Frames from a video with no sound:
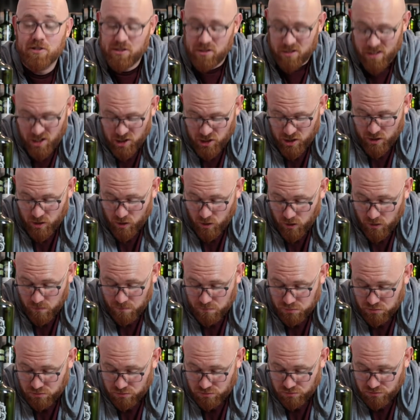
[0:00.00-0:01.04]
They're actually all
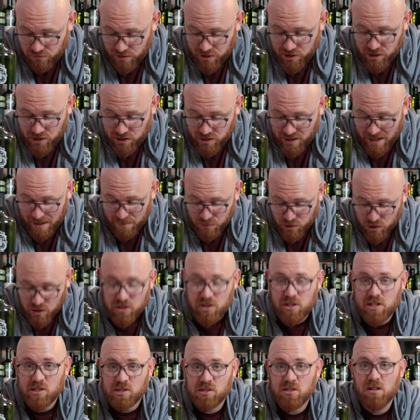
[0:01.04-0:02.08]
pretty damn good
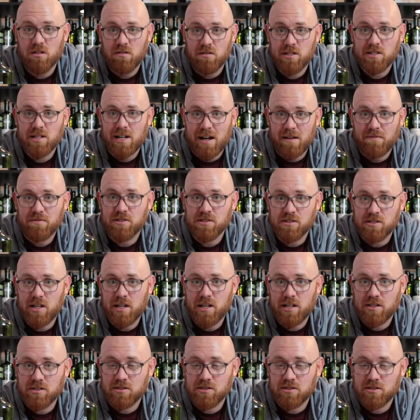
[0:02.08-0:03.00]
distilleries, I have to say.